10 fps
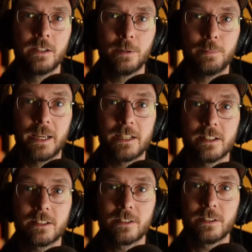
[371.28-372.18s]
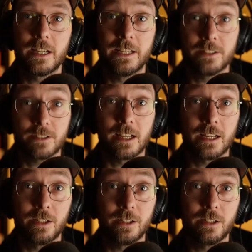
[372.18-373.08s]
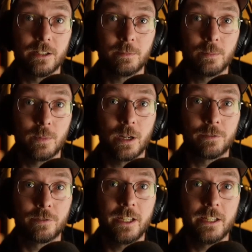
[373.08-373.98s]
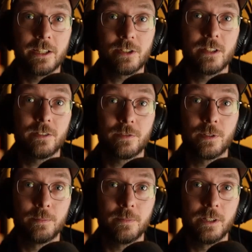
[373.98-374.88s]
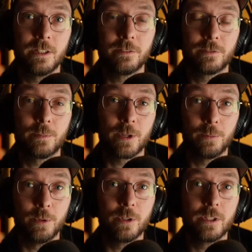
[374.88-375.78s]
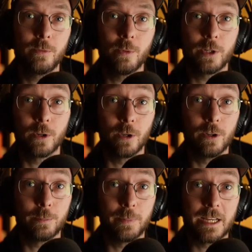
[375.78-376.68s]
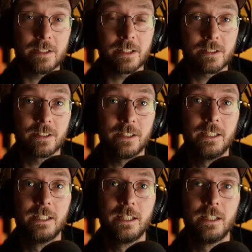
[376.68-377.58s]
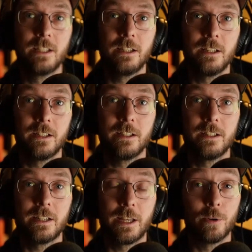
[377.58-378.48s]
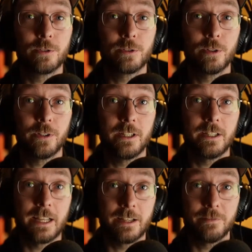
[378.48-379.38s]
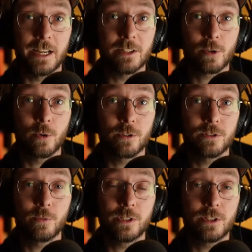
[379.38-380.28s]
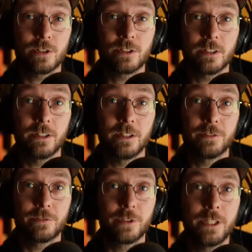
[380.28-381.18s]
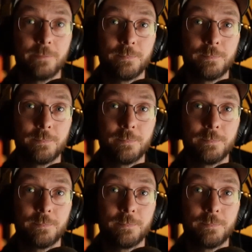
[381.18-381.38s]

basics, and it's like a free initiative from the community where you can learn the basics, and also an advanced course which is free.